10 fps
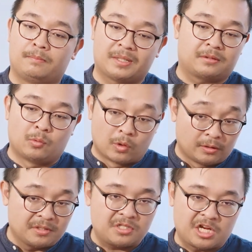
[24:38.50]
But the
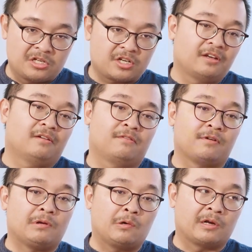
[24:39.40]
world is changing
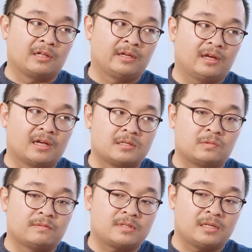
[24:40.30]
very quickly, as
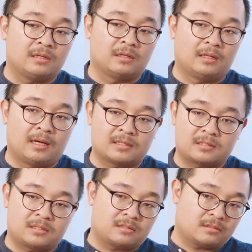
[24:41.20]
we've seen the
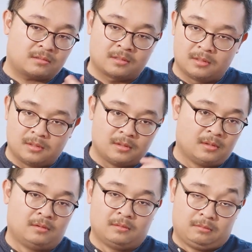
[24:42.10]
last,
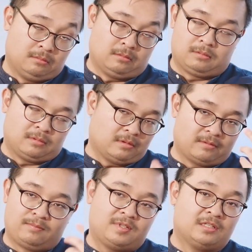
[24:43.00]

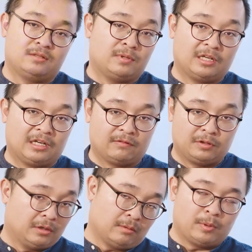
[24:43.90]
since the beginning of the
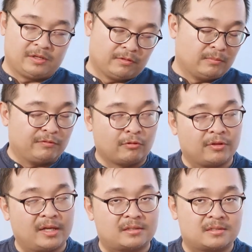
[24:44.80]
year, but even before
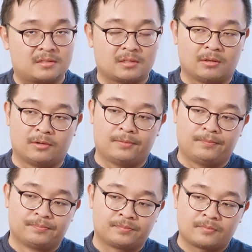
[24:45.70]
that.
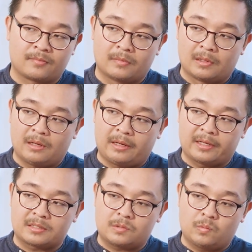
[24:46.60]
So I
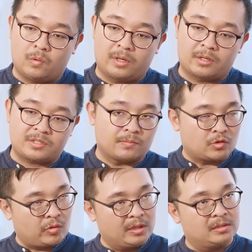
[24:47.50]
guess, what are some
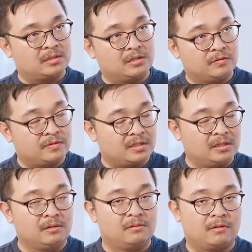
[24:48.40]
trends that you've
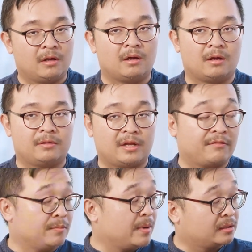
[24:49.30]
seen that
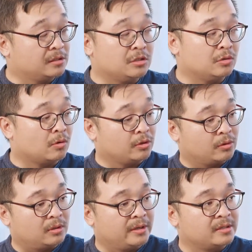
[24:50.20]
have impacted you or your
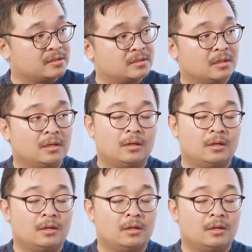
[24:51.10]
clients?